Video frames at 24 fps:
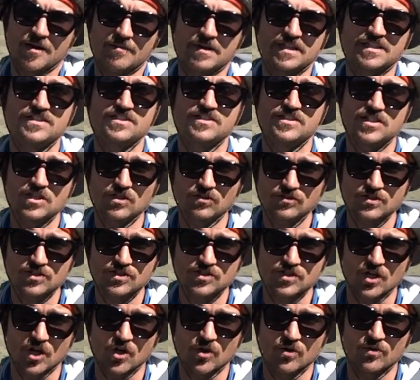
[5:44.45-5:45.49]

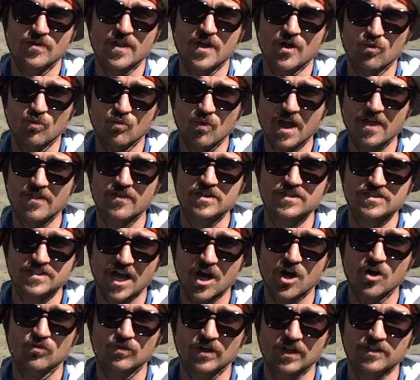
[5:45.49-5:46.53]
siltstone that weathers
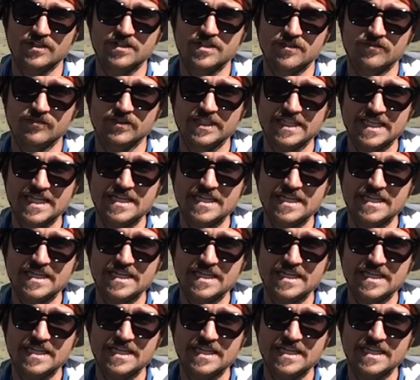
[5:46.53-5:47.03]
out relatively